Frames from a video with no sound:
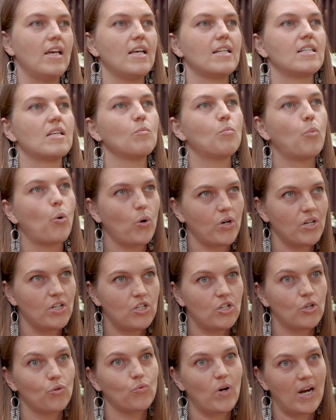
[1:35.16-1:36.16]
it's
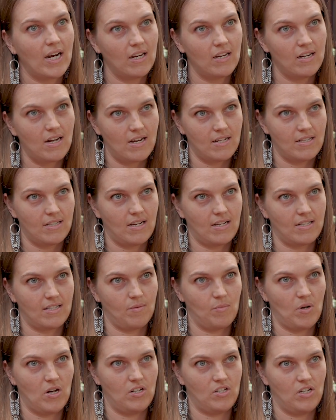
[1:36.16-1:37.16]
important to recognize
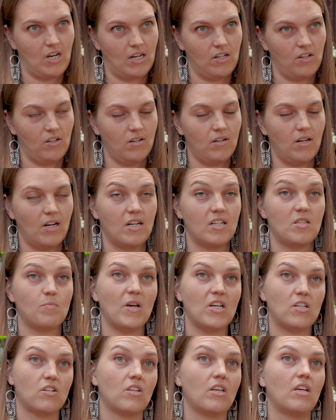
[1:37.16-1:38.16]
customary tenure and
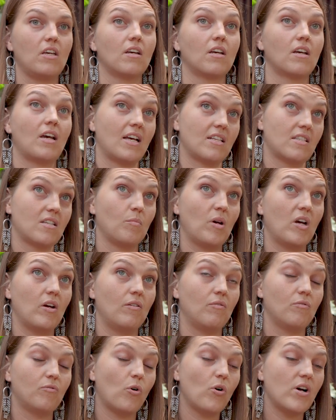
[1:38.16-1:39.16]
especially
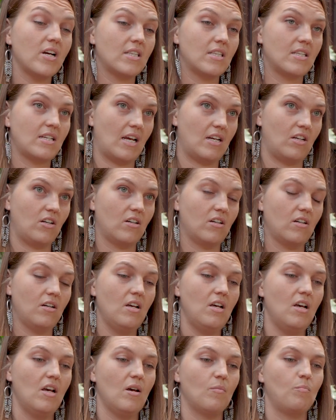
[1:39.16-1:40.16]
customary forest tenure
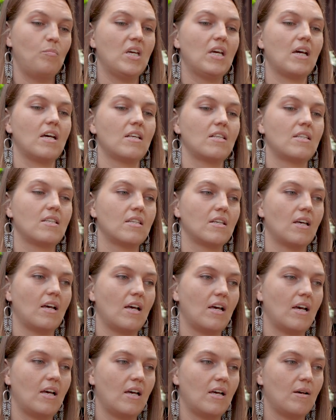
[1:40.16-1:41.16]
because
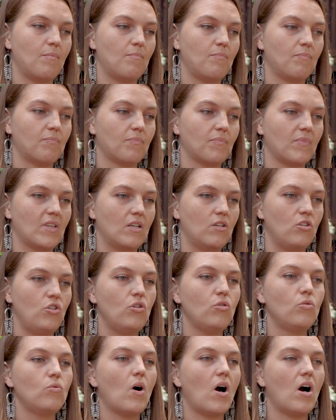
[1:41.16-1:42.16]
um,
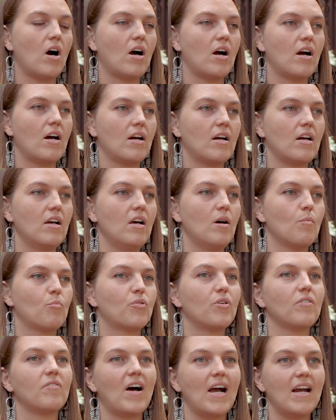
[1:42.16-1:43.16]
you are
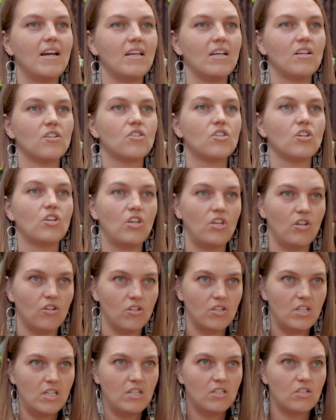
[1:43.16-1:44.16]
providing
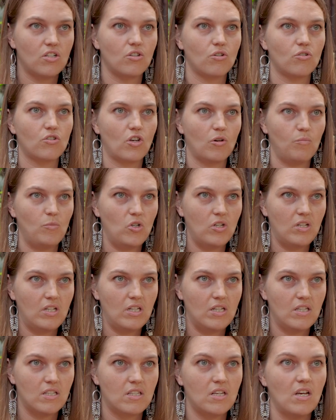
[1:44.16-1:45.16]
security to those
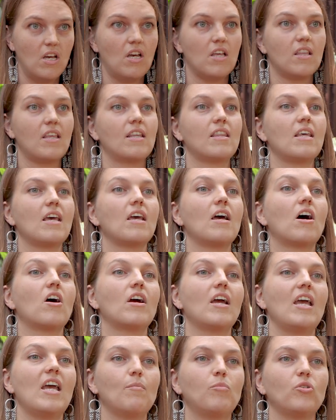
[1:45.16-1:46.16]
communities that they
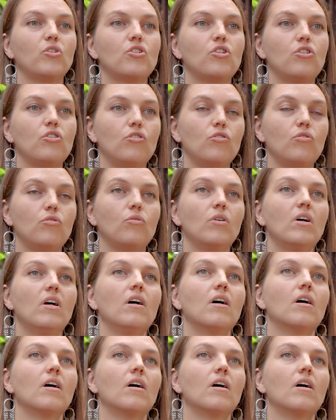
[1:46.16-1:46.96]
are able to